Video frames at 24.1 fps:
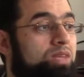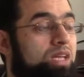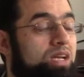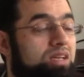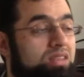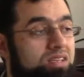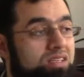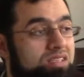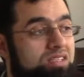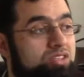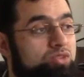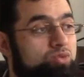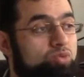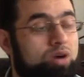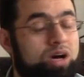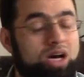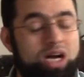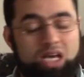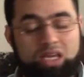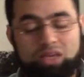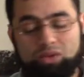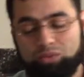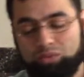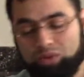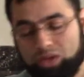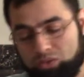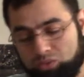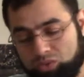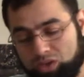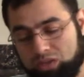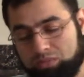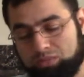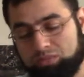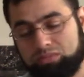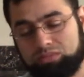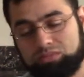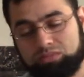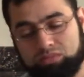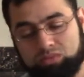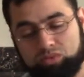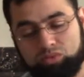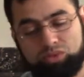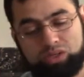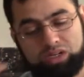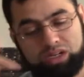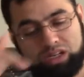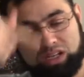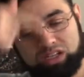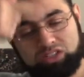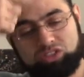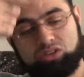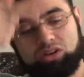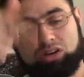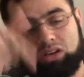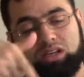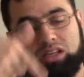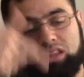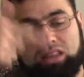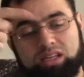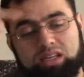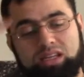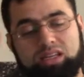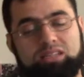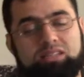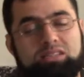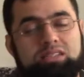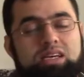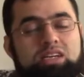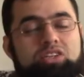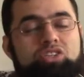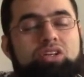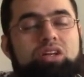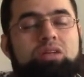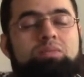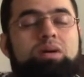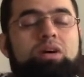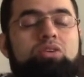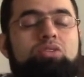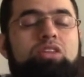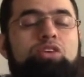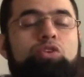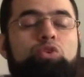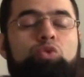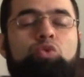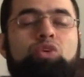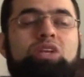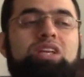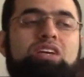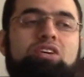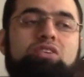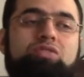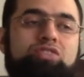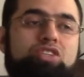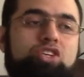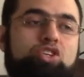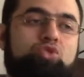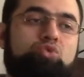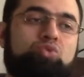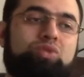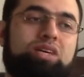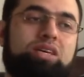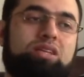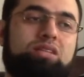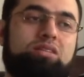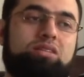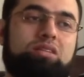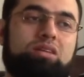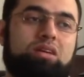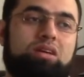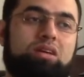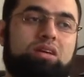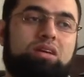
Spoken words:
And this is why when we're going to talk in the next section about the ruling of Tajweed,